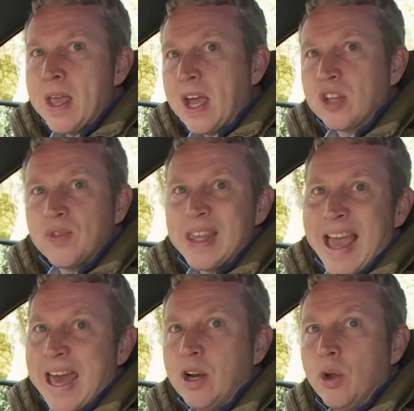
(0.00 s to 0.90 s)
As for the
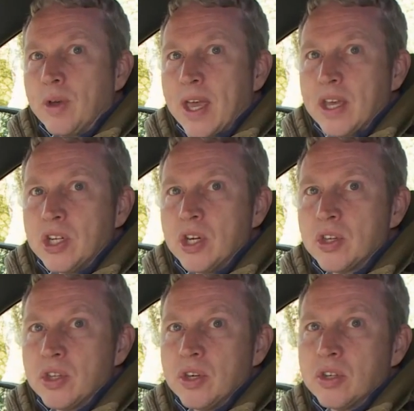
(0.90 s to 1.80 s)
analog
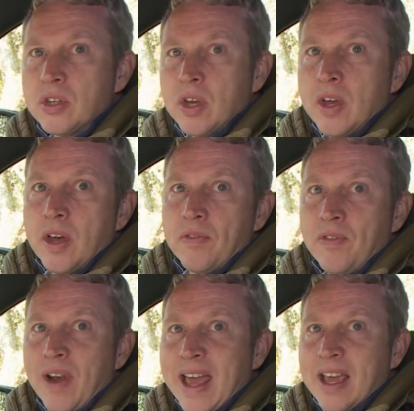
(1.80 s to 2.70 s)
gauges that
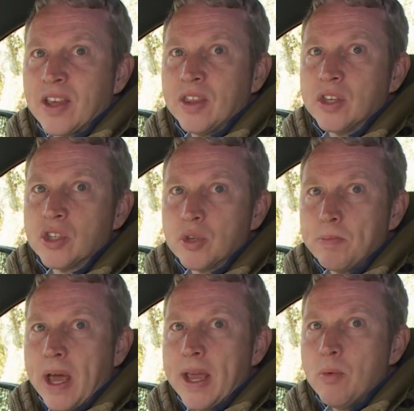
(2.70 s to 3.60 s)
flank this
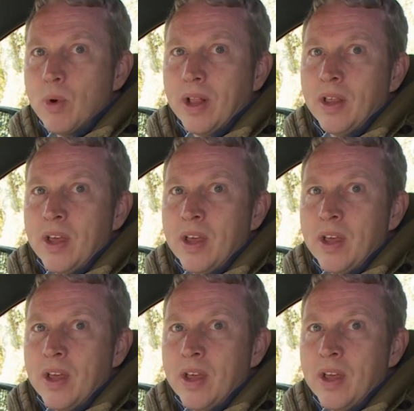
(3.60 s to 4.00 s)
display, well,